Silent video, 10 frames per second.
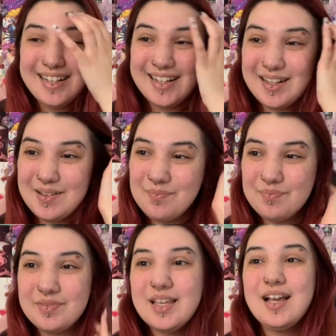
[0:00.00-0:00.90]

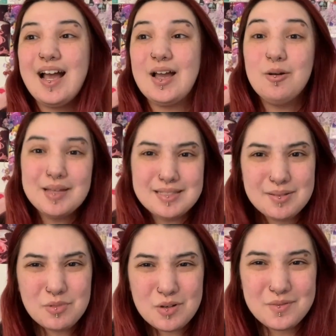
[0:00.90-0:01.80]
I hope I see
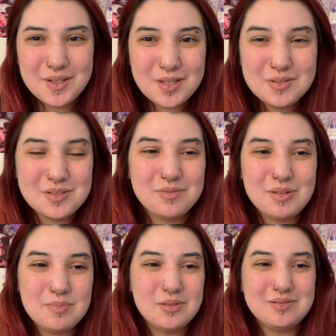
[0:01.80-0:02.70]
more videos of
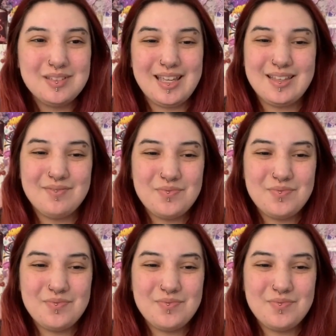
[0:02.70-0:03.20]
people like